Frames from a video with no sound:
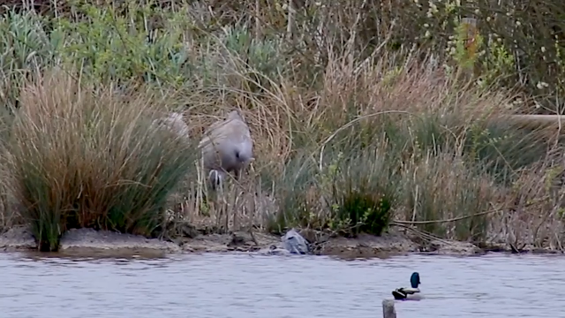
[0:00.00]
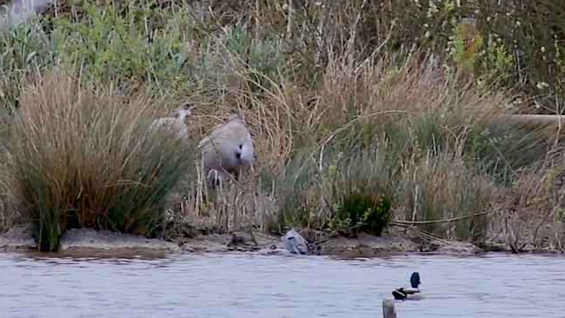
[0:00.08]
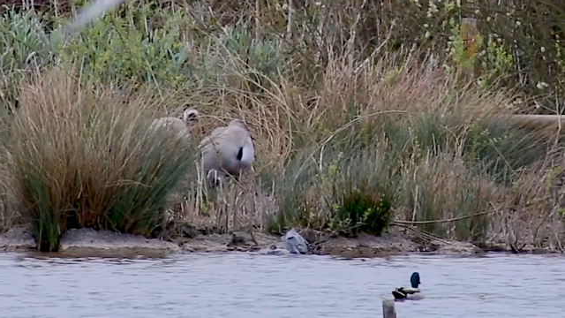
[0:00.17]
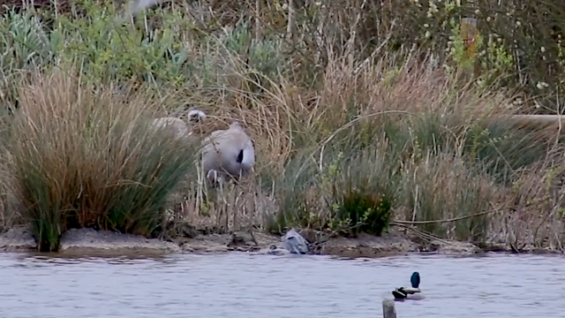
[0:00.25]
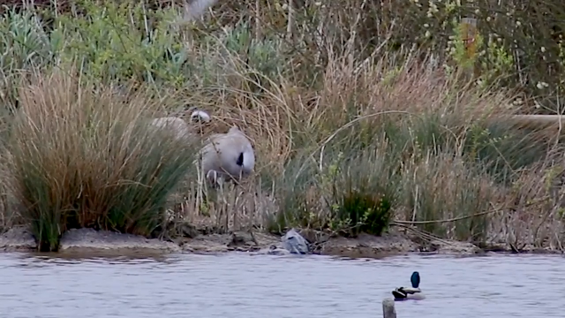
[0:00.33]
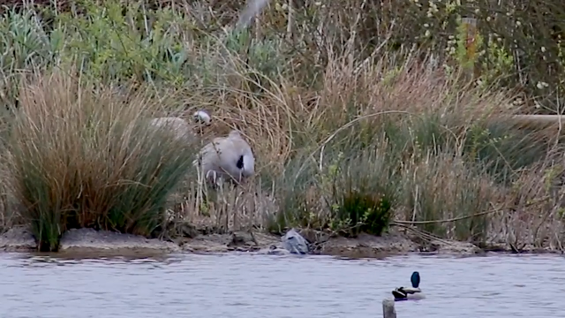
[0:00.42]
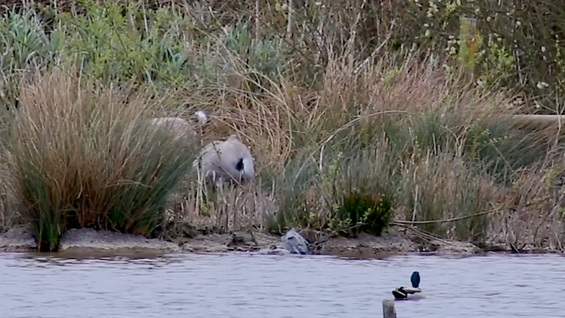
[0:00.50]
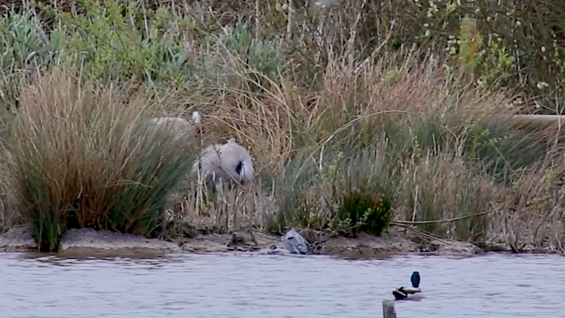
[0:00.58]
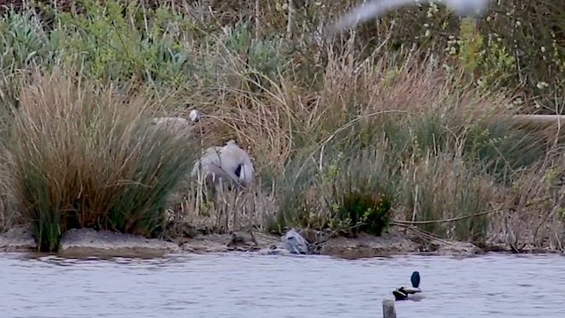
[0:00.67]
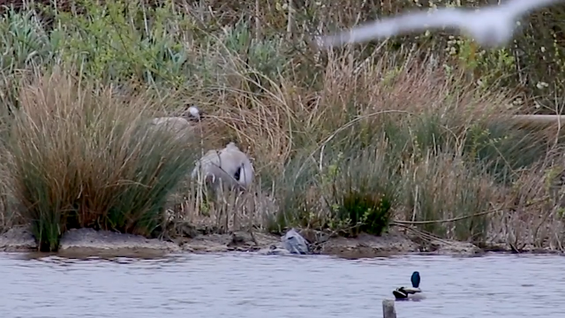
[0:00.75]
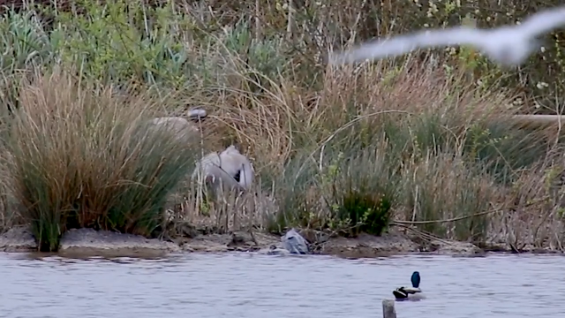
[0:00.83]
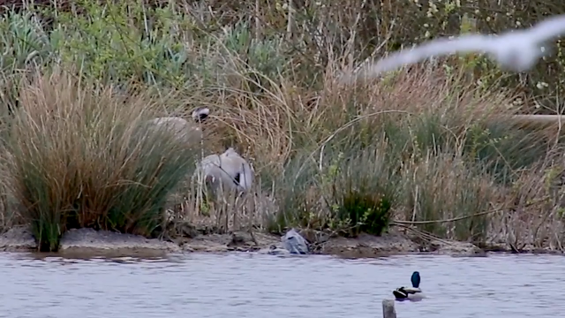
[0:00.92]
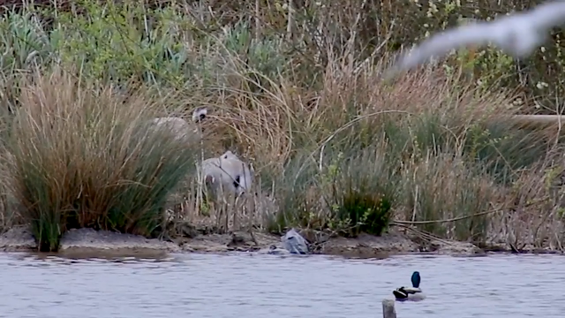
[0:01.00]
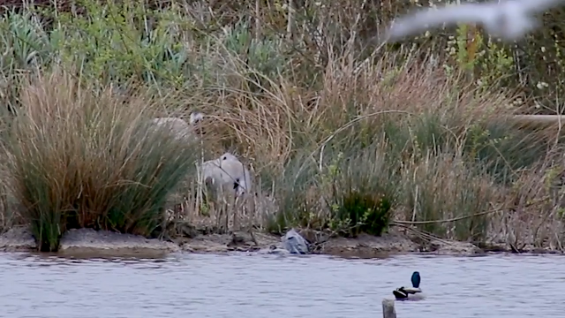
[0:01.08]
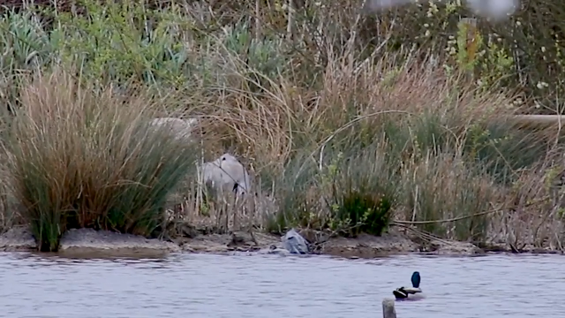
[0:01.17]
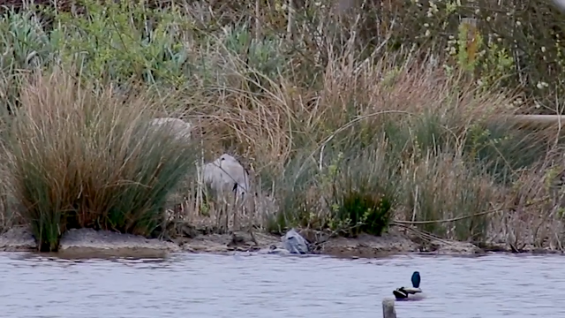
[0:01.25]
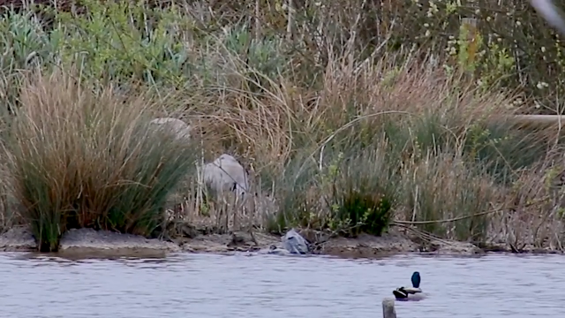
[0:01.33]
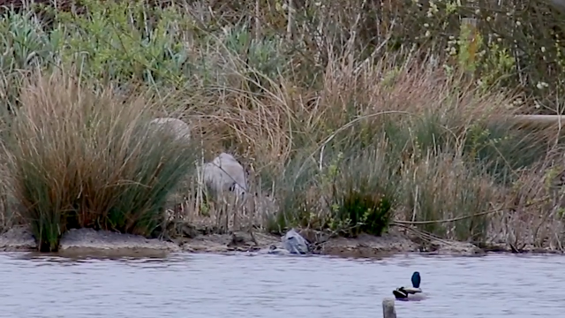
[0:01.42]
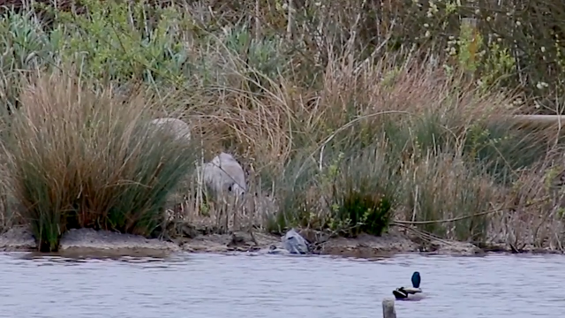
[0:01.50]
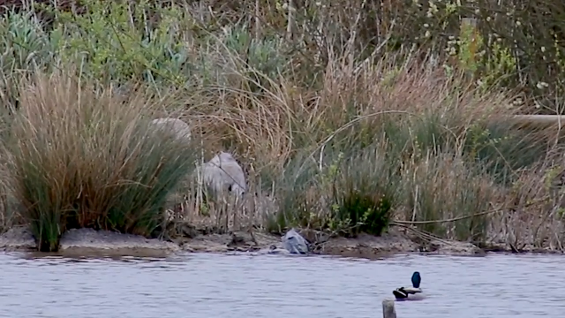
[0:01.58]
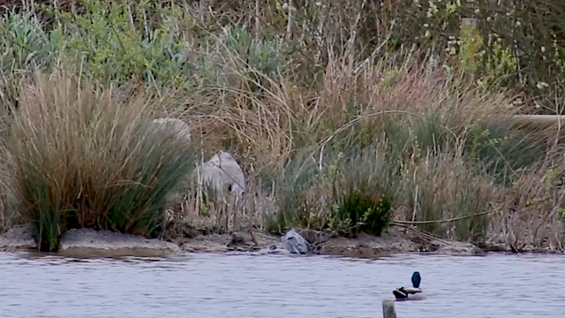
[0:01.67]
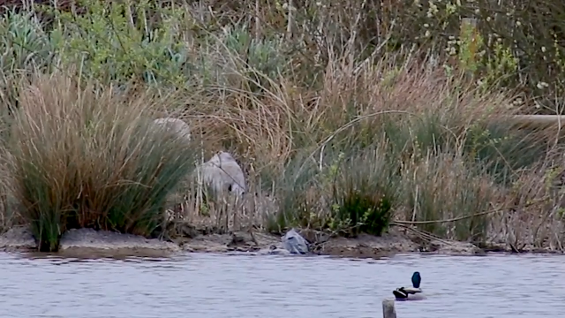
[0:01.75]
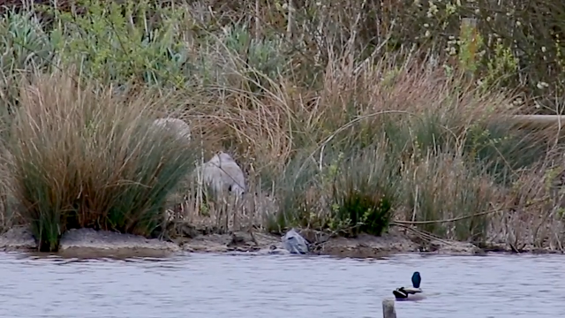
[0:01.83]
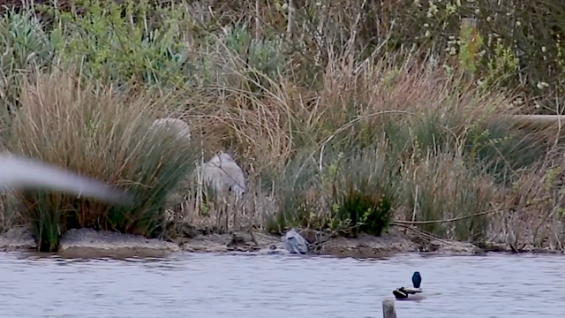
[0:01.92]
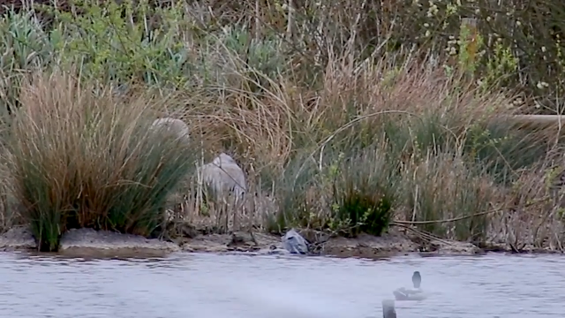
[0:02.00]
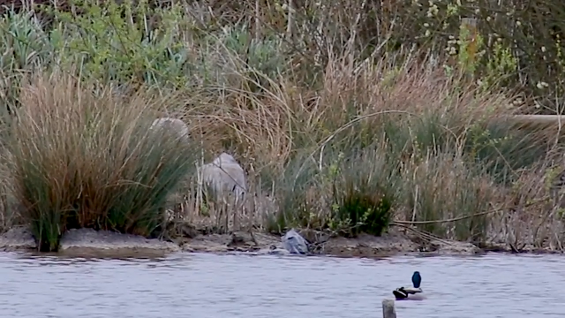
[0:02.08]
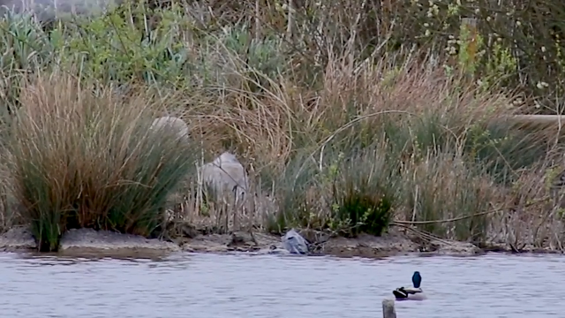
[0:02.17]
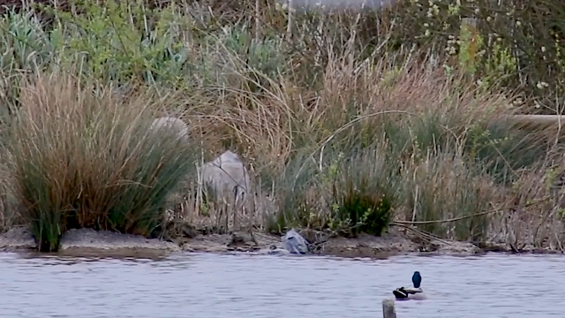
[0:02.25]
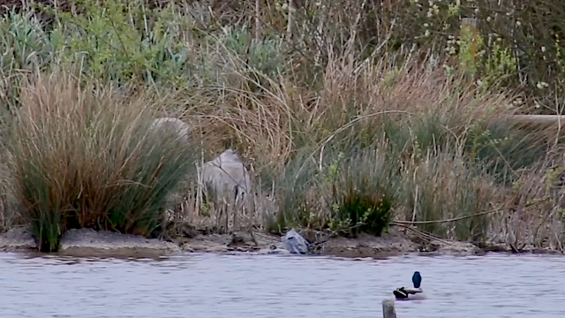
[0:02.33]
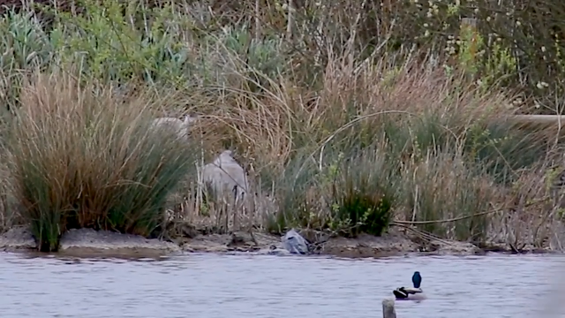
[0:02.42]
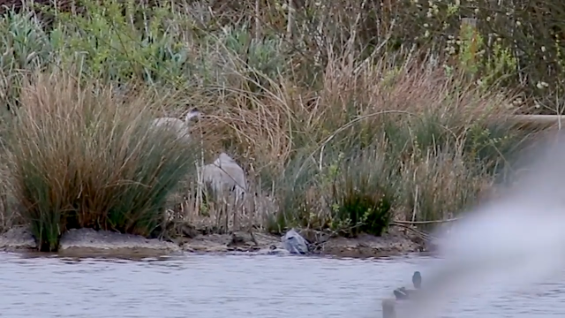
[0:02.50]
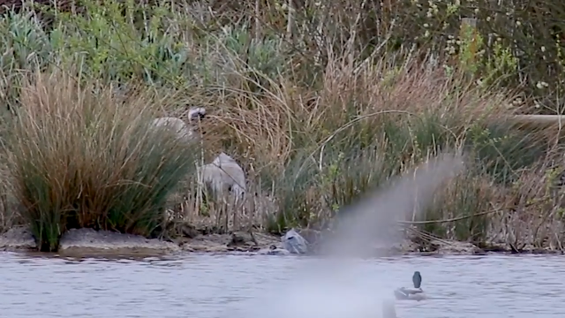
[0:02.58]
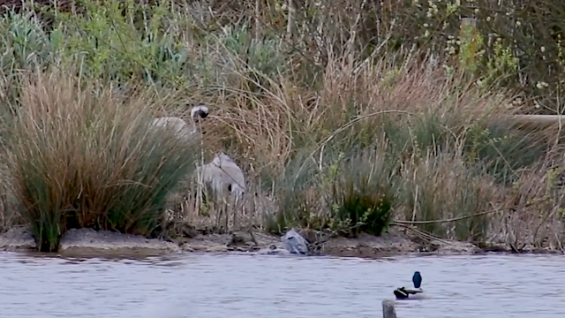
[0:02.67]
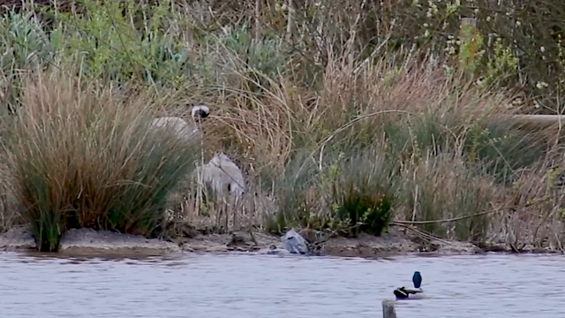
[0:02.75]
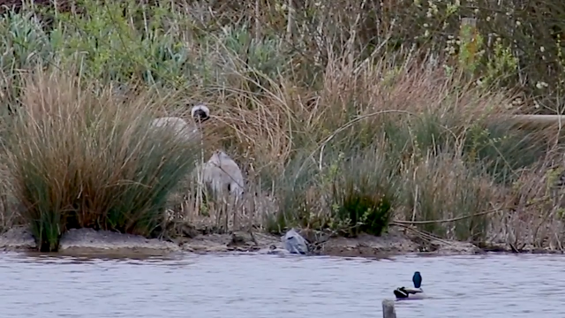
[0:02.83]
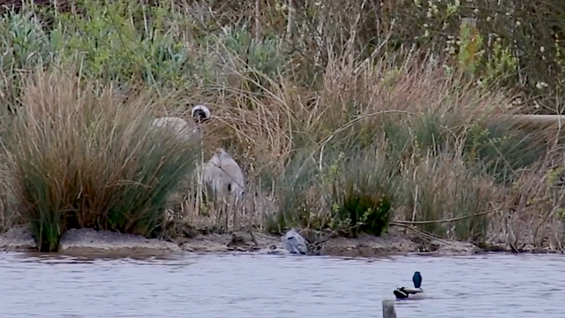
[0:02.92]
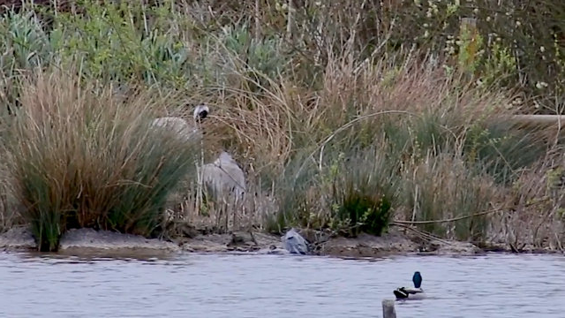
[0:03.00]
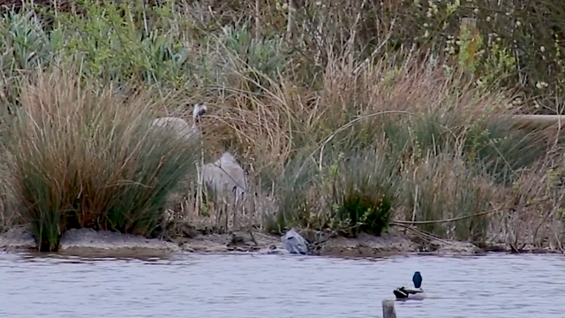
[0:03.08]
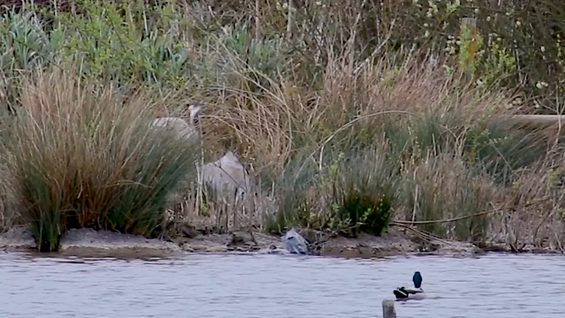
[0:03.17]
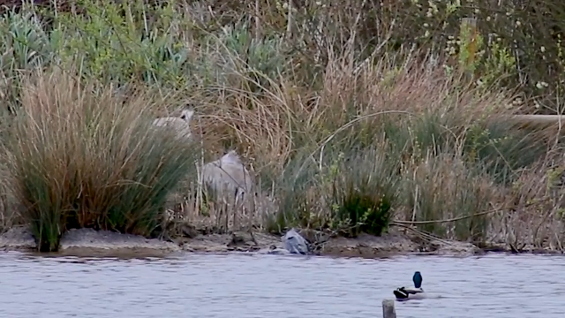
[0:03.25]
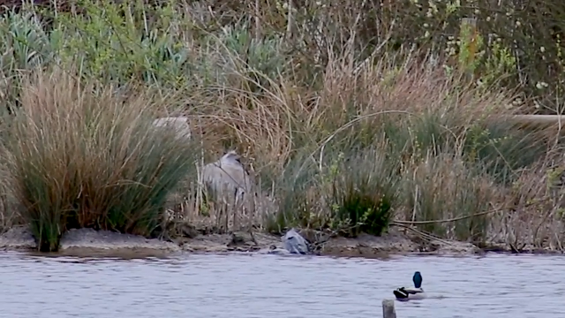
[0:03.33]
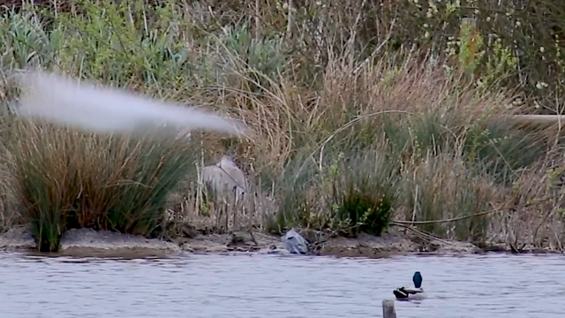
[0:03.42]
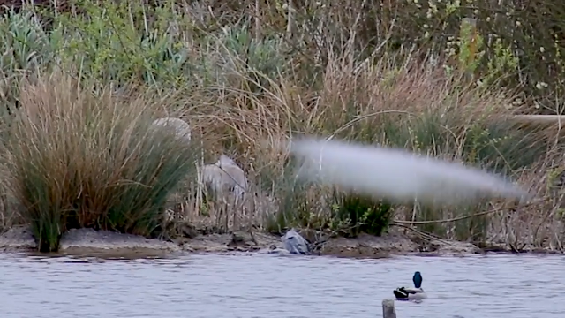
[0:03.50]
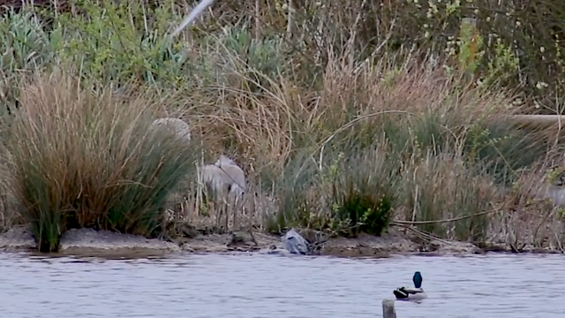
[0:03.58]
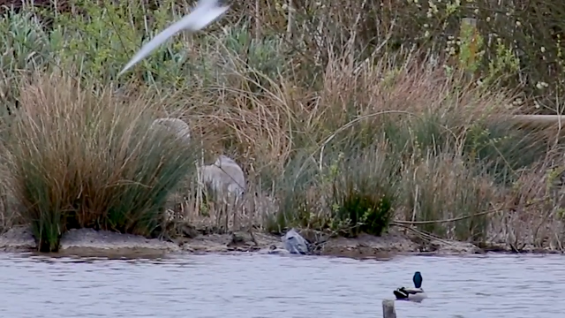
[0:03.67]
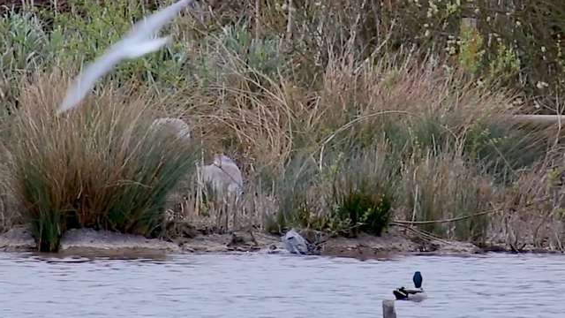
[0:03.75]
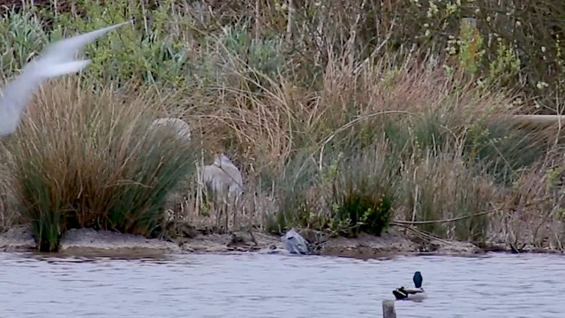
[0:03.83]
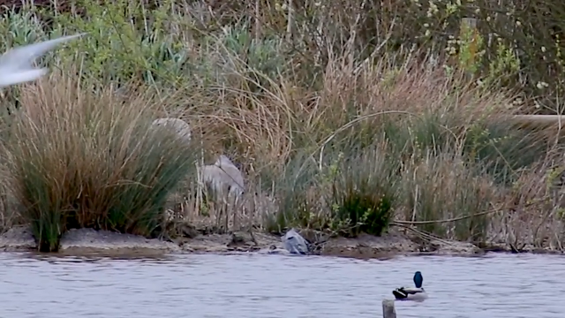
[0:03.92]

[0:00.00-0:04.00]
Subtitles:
No face is visible, so there are no lips to read.